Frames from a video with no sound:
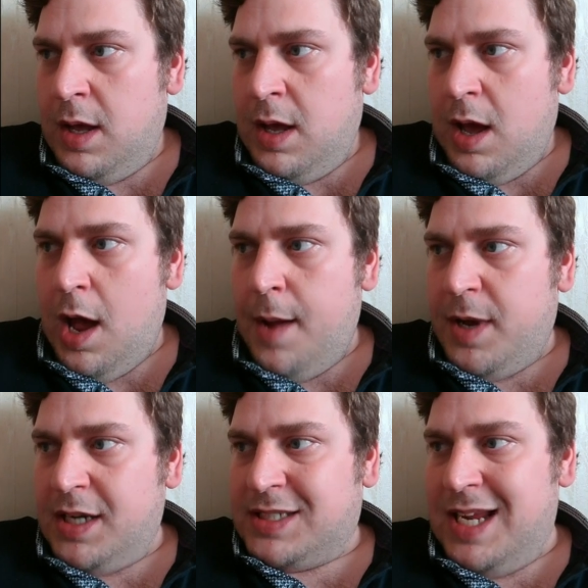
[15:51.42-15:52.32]
I'm going
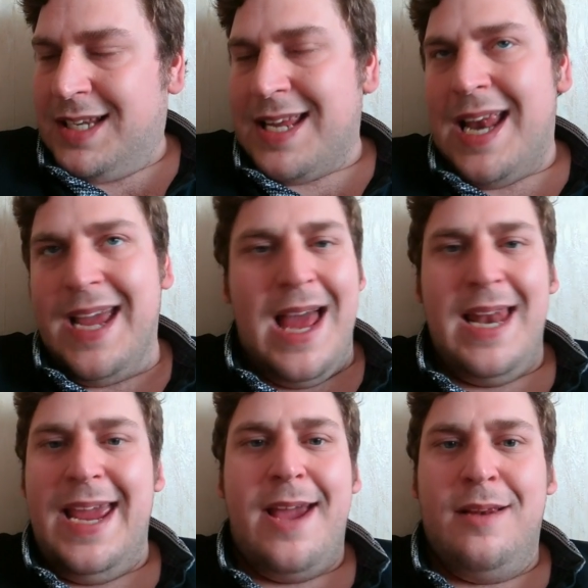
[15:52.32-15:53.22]
to stick Dele
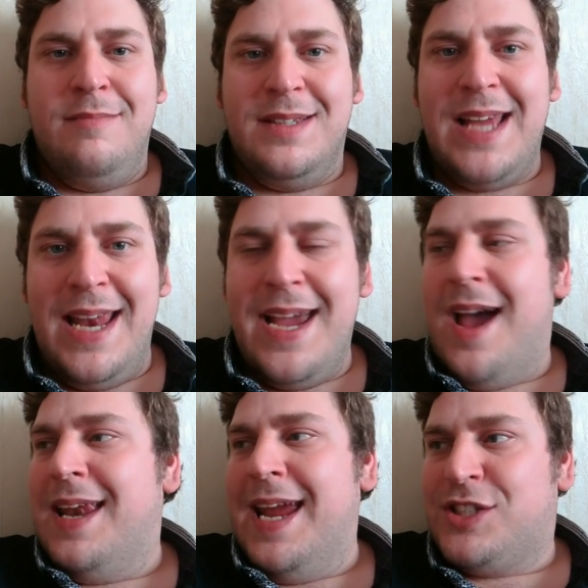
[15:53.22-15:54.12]
Alli in. Dele
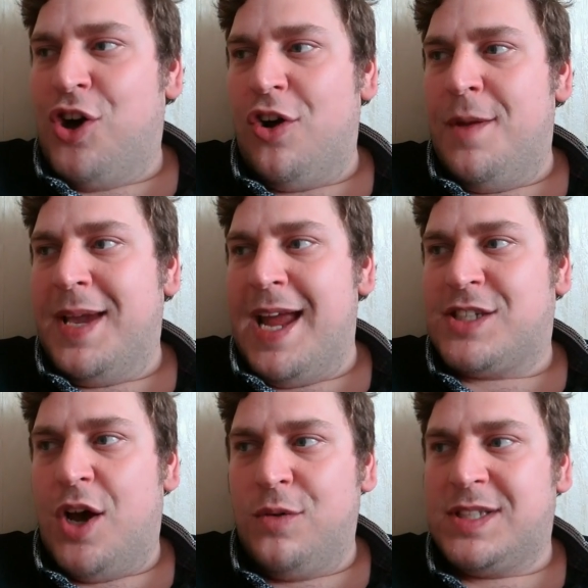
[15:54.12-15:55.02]
Alli, Tottenham against
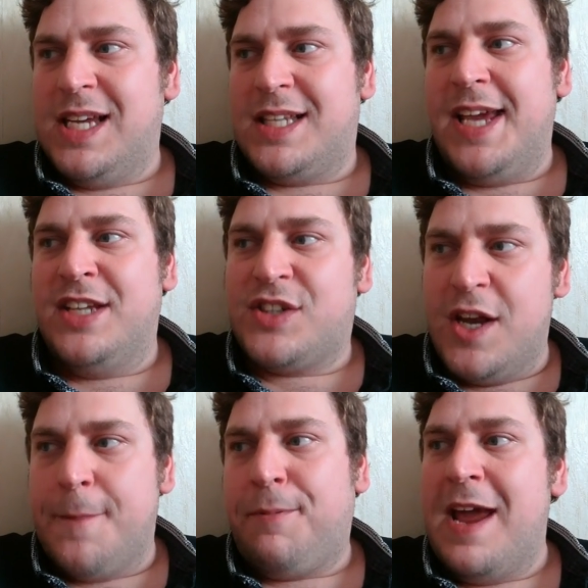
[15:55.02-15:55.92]
Hull City. He's going
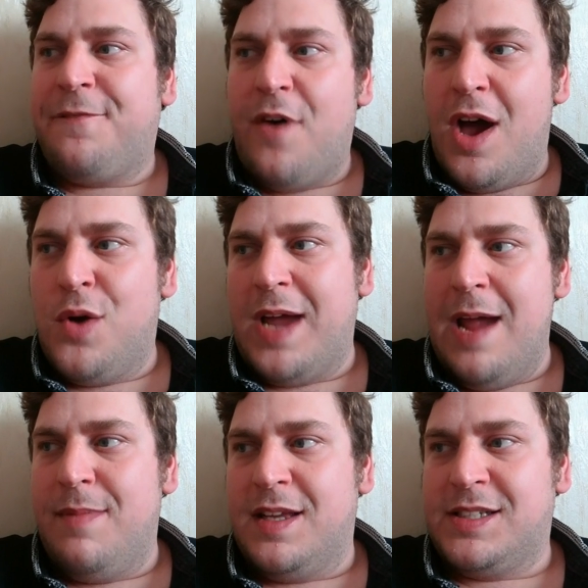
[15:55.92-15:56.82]
to play final game
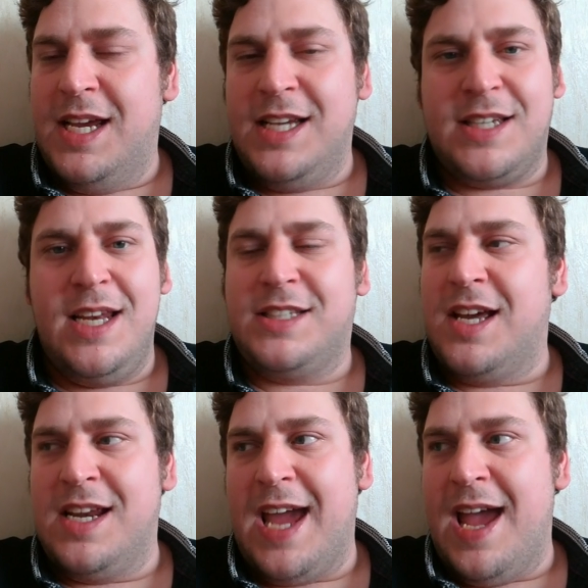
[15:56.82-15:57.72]
of the season. He's going to
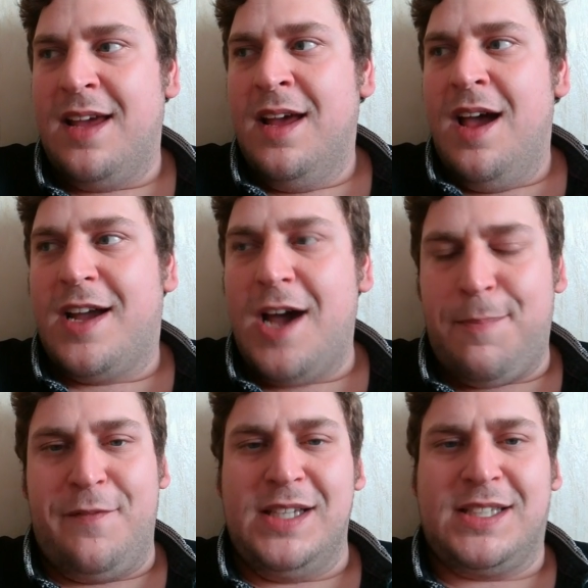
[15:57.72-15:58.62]
get a couple of
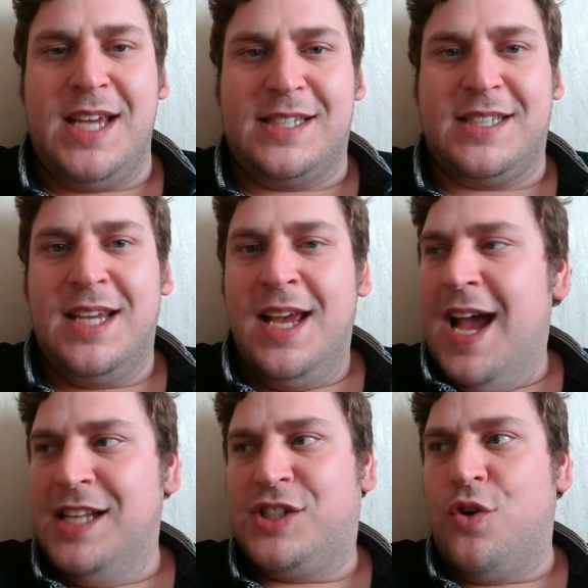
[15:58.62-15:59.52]
assists
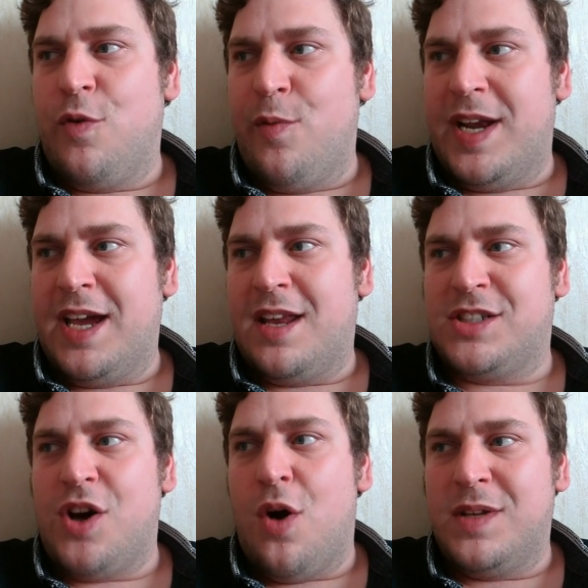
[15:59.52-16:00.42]
and score a ridiculous
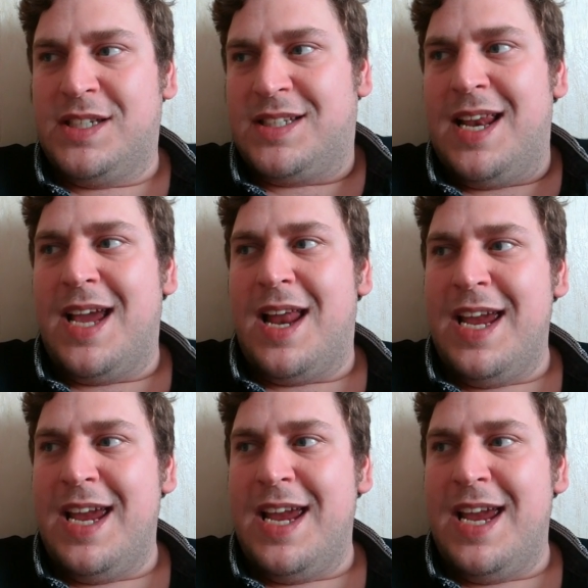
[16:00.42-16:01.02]
goal. This is Dele Alli we're